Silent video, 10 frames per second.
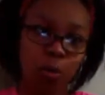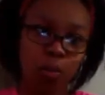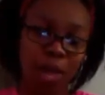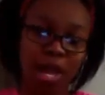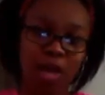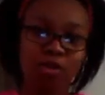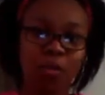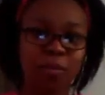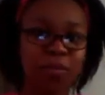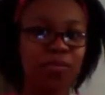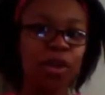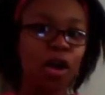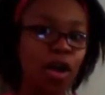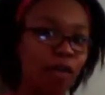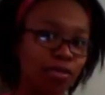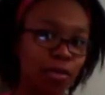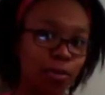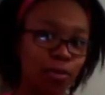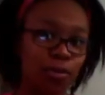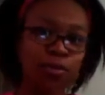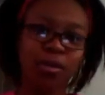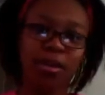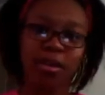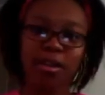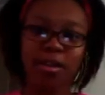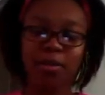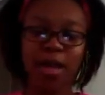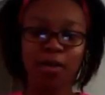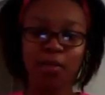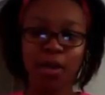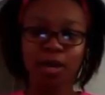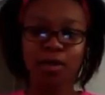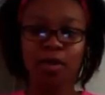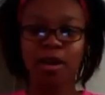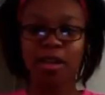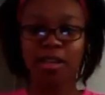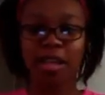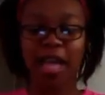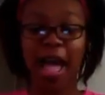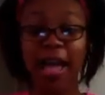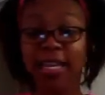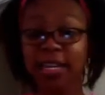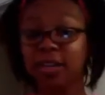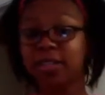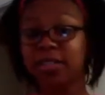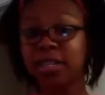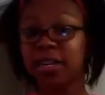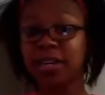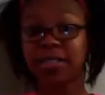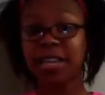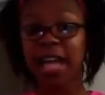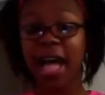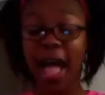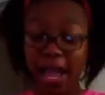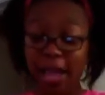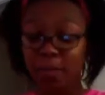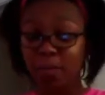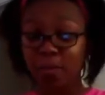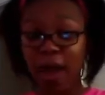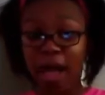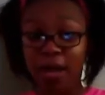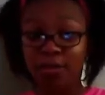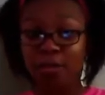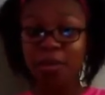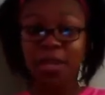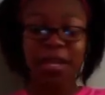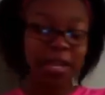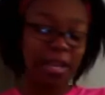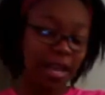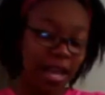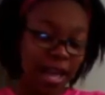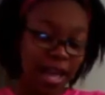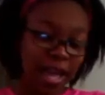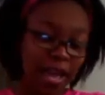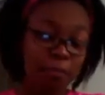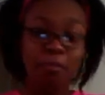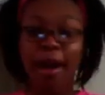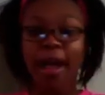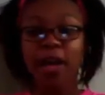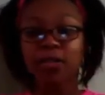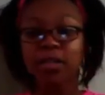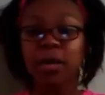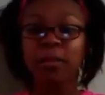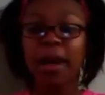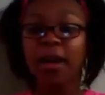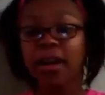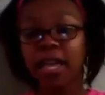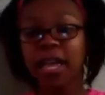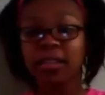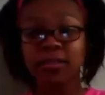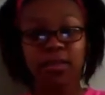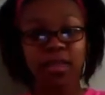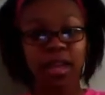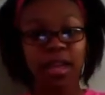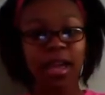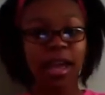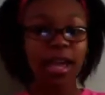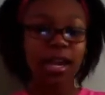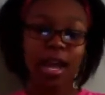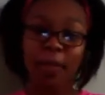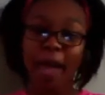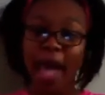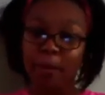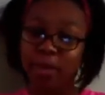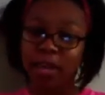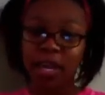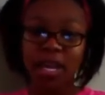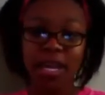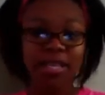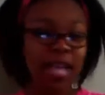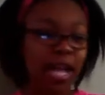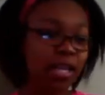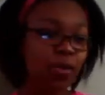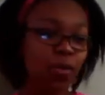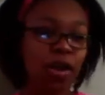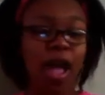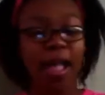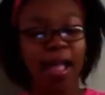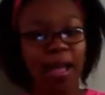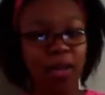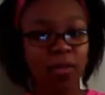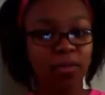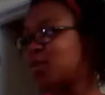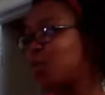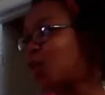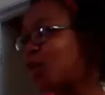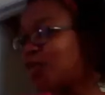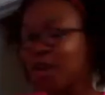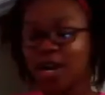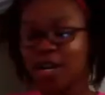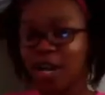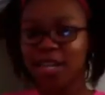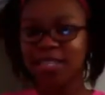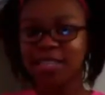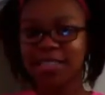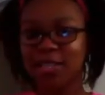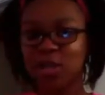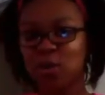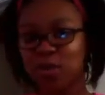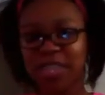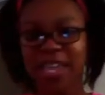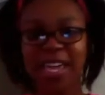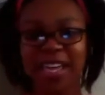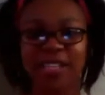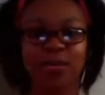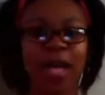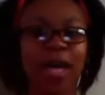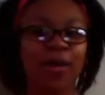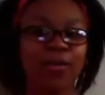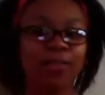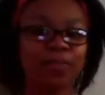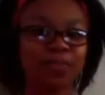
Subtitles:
make other people feel uncomfortable about where you are. Like, I can literally sit here and say, I am proud to be a brown American, and I'm happy exactly where I am. To be all fair and honest, this whole thing is about